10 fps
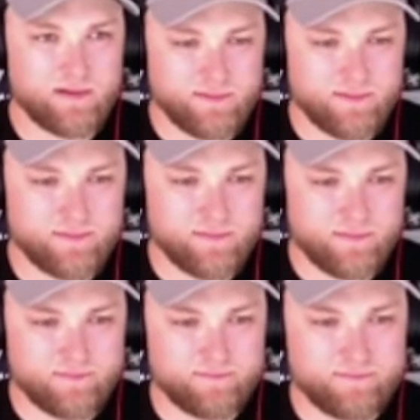
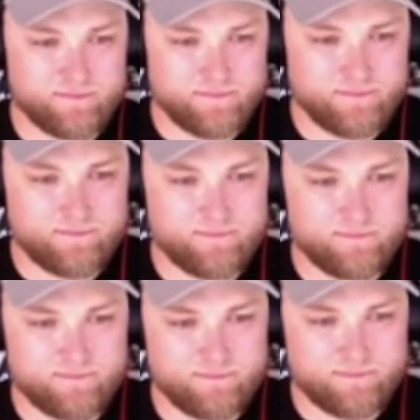
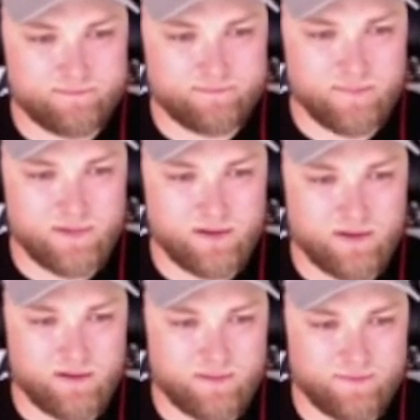
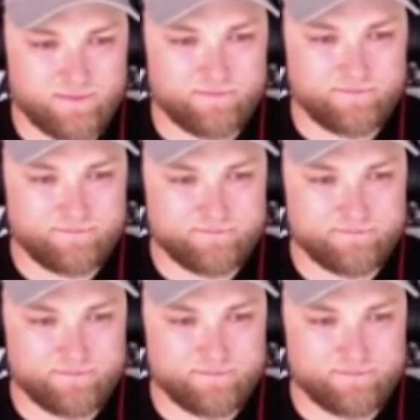(not speaking)